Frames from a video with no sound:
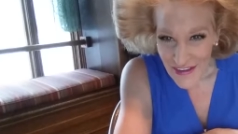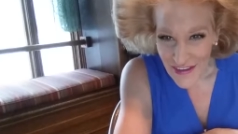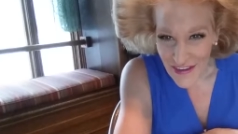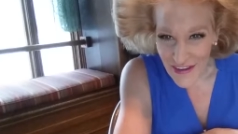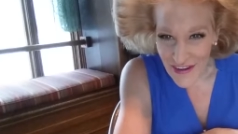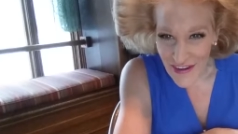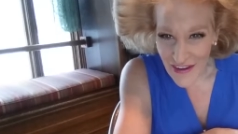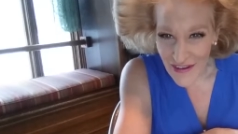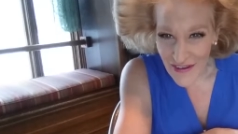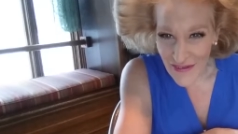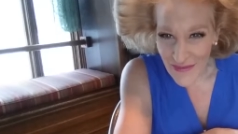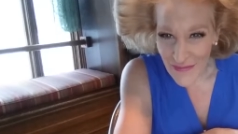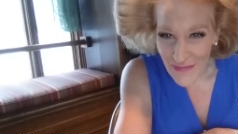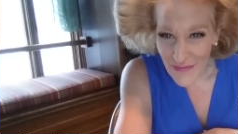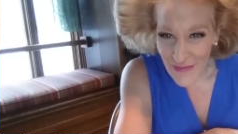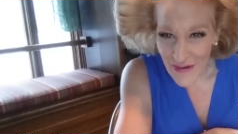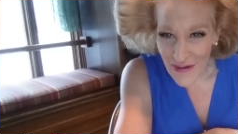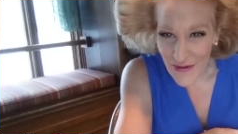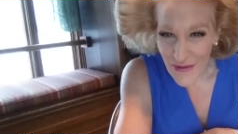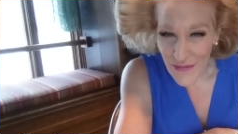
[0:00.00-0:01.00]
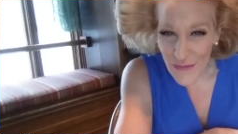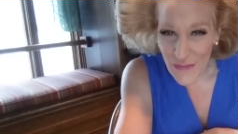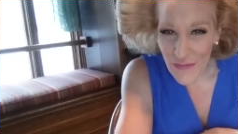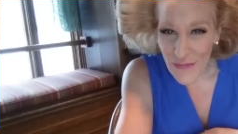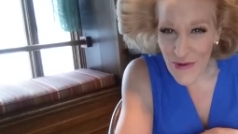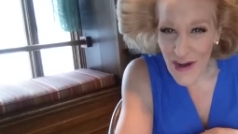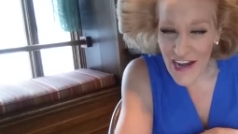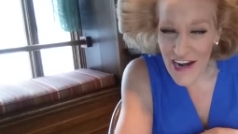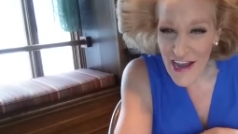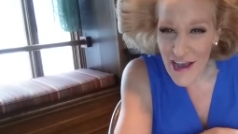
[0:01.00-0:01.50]
You know,
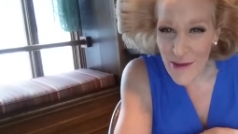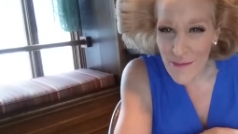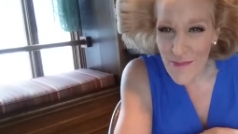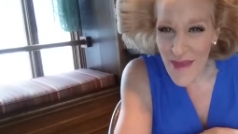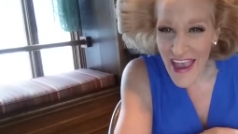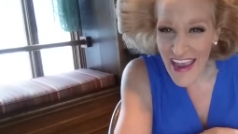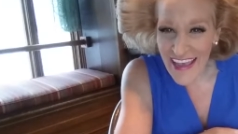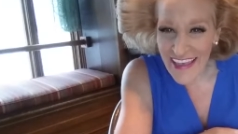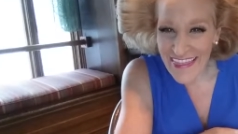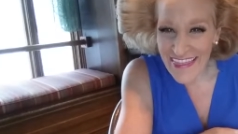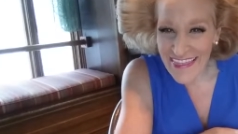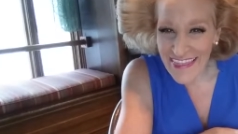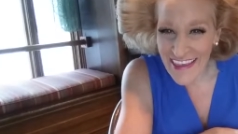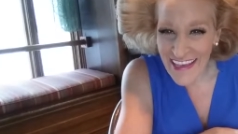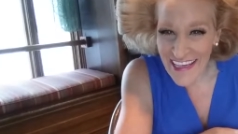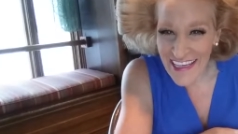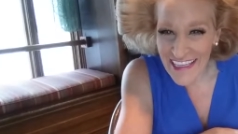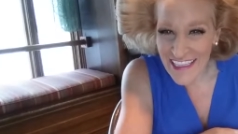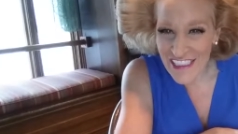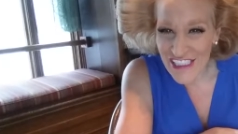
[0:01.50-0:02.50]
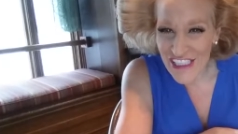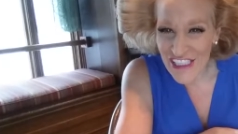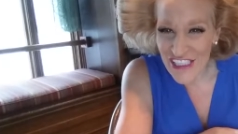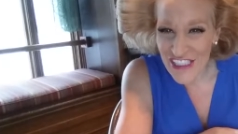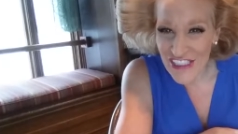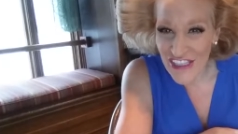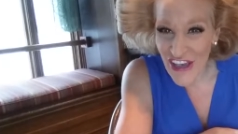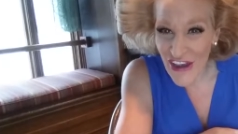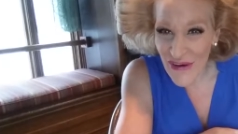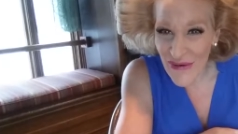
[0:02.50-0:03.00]
what a man thinks,
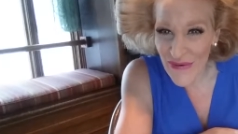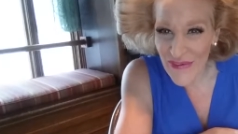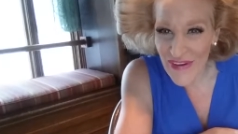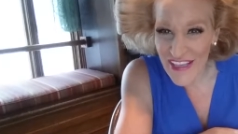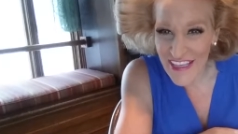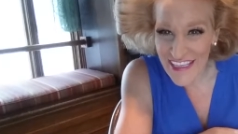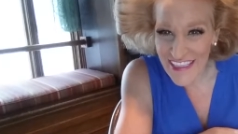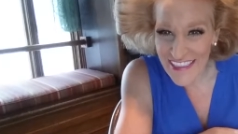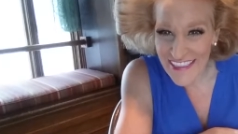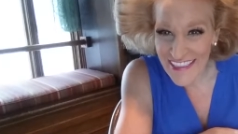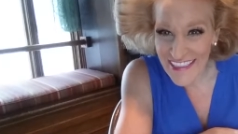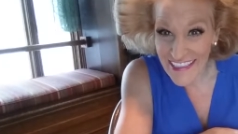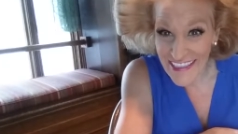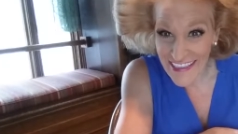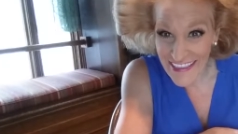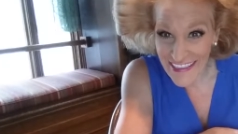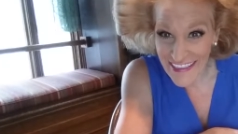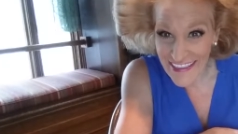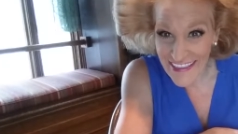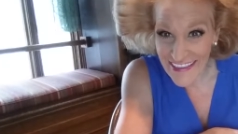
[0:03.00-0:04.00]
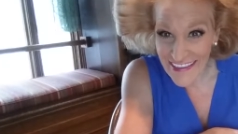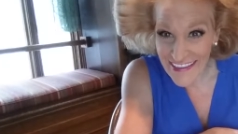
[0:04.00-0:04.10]
so is he